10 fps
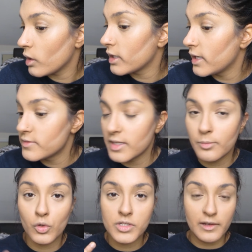and gives it
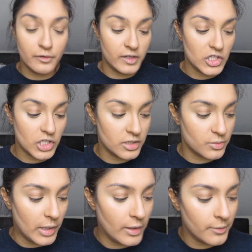more definition
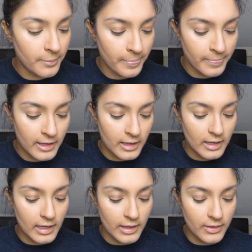as well.
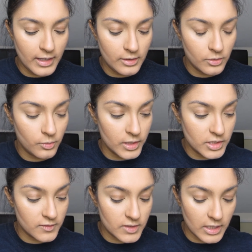And then
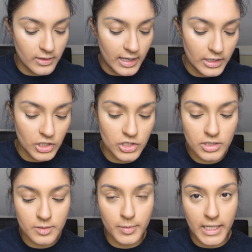once you've done that, you
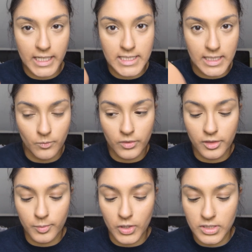just blend it in with
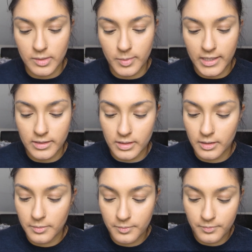the beauty blender.